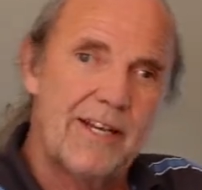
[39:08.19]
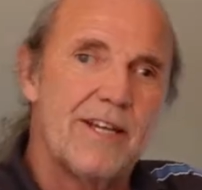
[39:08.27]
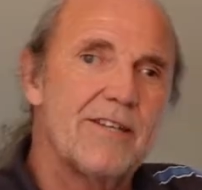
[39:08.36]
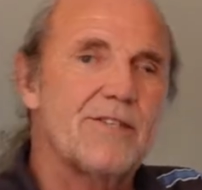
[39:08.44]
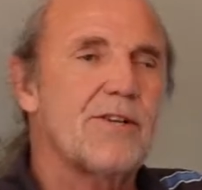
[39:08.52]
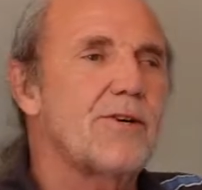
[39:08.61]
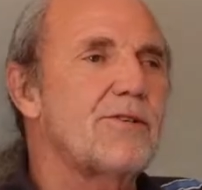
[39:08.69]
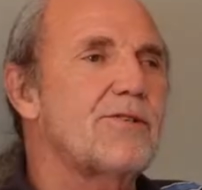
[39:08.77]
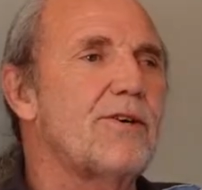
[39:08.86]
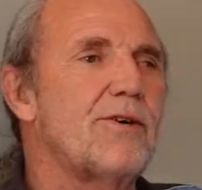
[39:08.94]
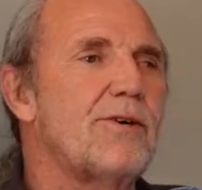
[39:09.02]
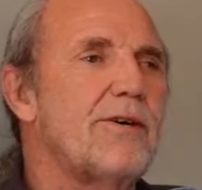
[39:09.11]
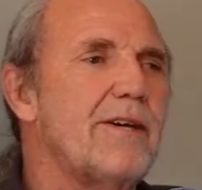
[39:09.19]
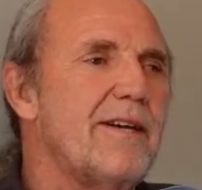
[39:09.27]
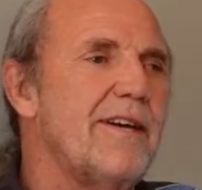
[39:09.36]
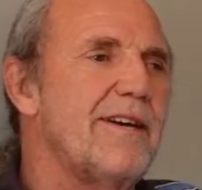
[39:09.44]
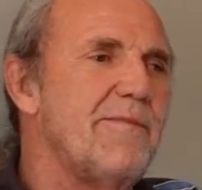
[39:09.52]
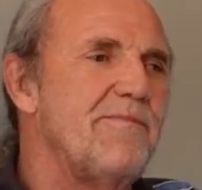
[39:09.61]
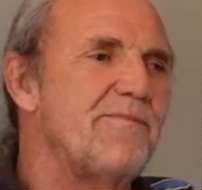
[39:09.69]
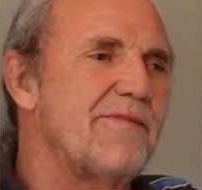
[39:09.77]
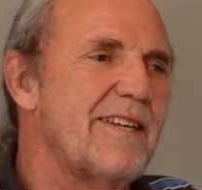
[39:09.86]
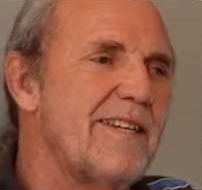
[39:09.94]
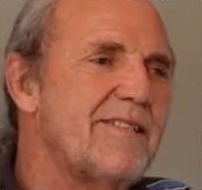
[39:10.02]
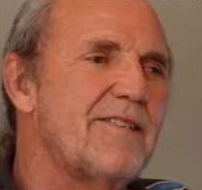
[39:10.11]
So
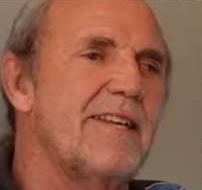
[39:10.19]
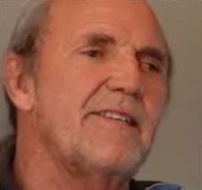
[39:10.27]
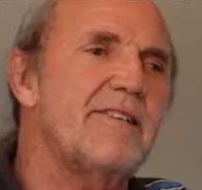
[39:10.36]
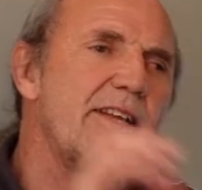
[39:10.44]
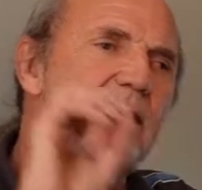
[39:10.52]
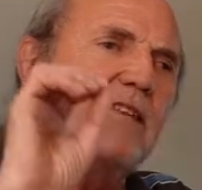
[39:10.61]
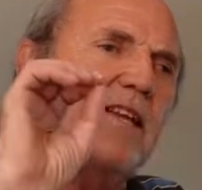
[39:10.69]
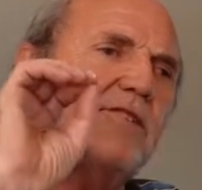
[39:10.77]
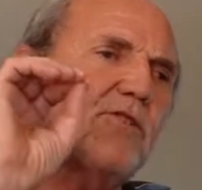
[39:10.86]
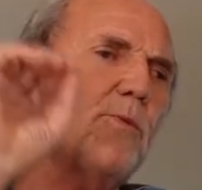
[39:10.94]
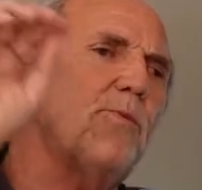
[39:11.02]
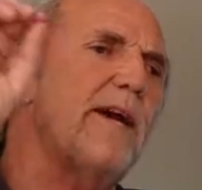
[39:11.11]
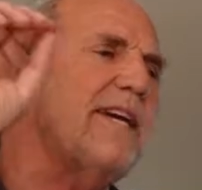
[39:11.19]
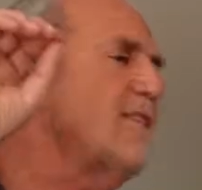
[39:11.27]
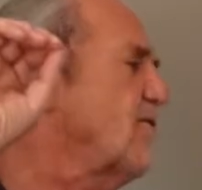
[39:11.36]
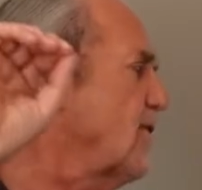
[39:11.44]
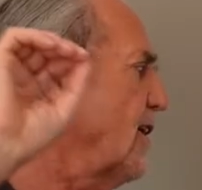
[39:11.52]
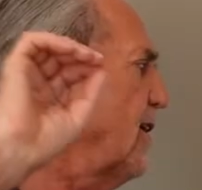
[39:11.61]
it's in some way it's